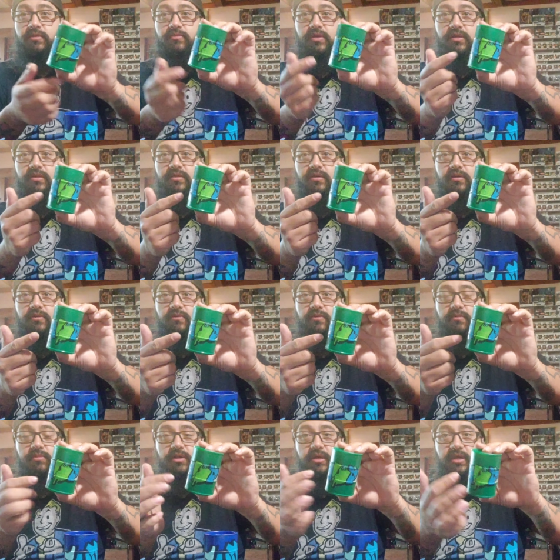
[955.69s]
I'm
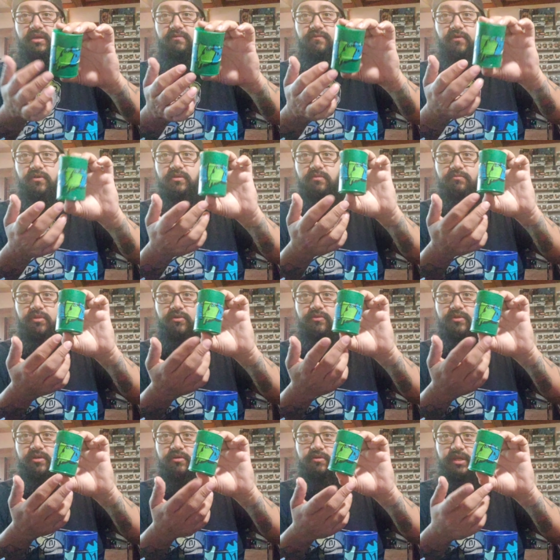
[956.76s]
gonna invert the blue
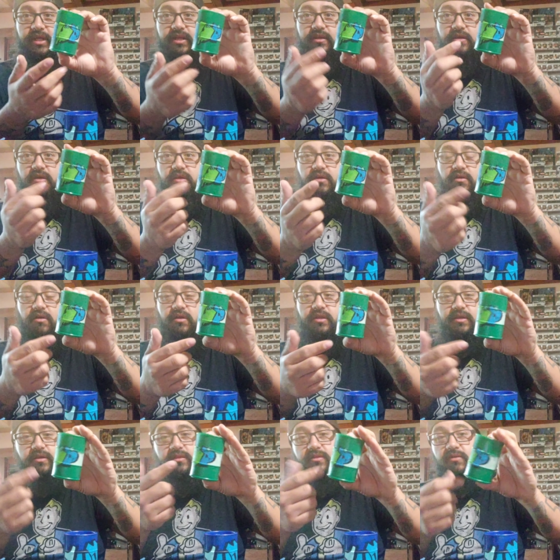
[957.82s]
and the green on
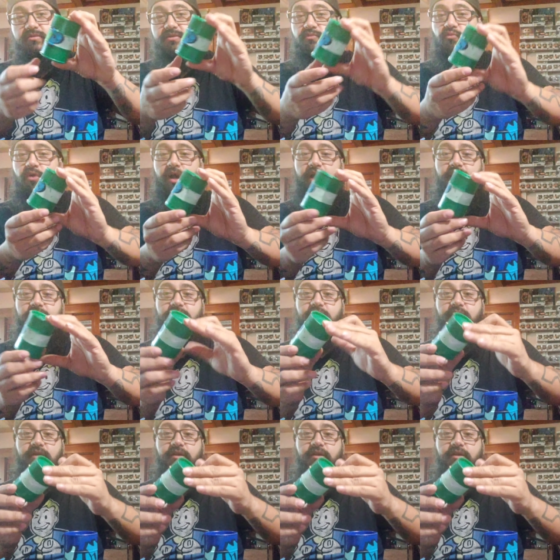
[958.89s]
here and throw some white in there,